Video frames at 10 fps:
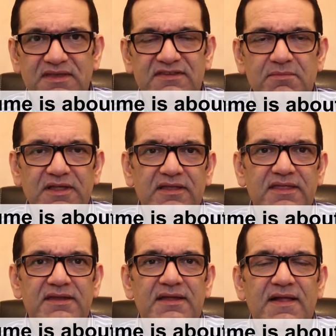something like
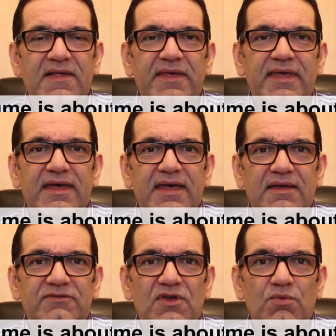that.
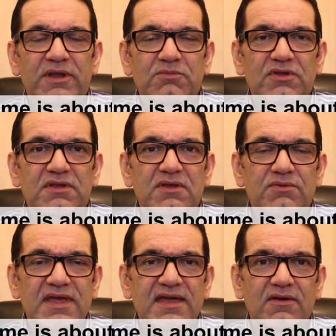So what I'm going to
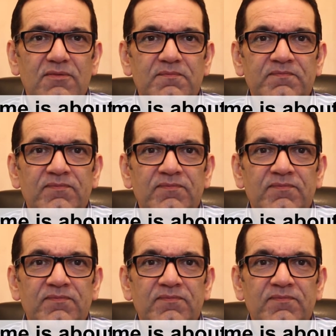do now,